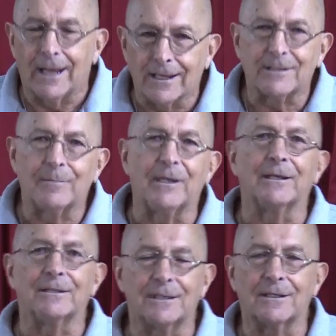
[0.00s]
and to
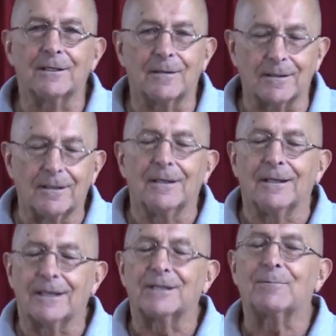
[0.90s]
begin to
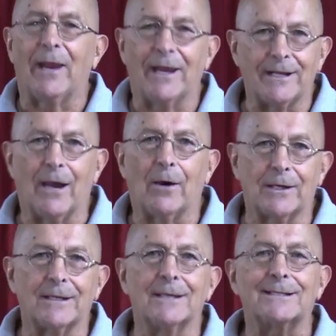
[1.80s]
expand
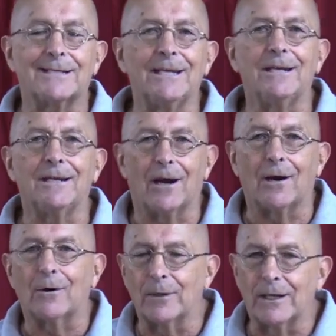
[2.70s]
out and to see
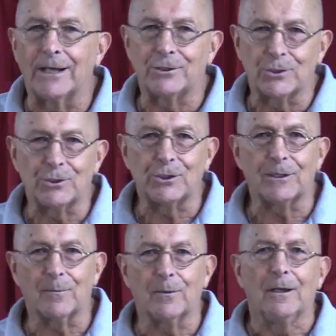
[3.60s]
our
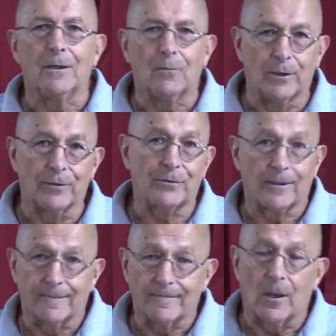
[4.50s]
relationship with
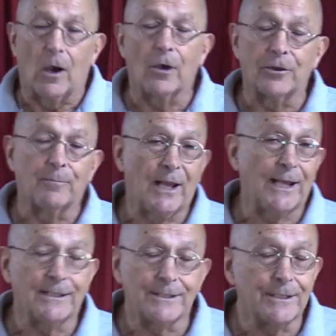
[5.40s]
all the
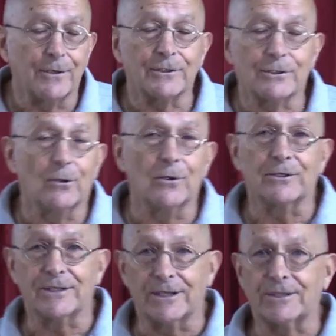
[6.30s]
planets in our solar
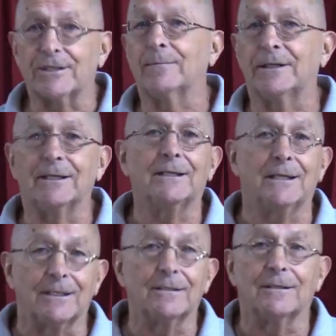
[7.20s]
system and then
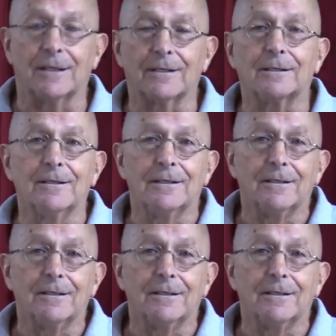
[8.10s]
in the